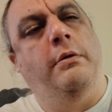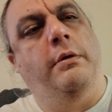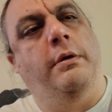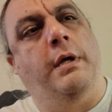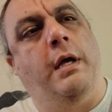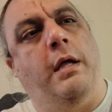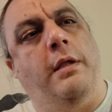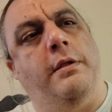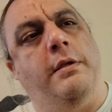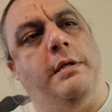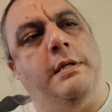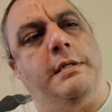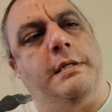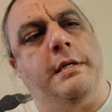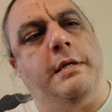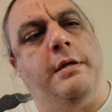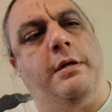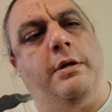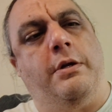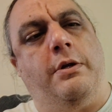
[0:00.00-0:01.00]
We got this
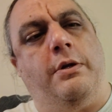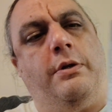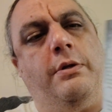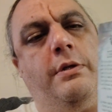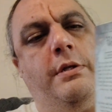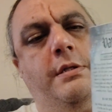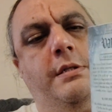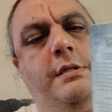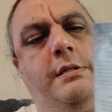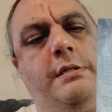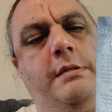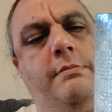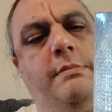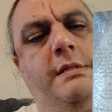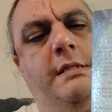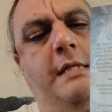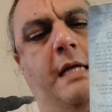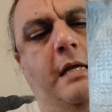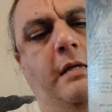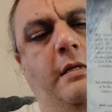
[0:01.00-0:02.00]
here. This is some
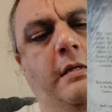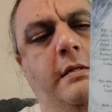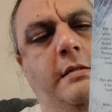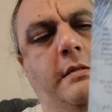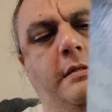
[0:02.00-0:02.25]
silent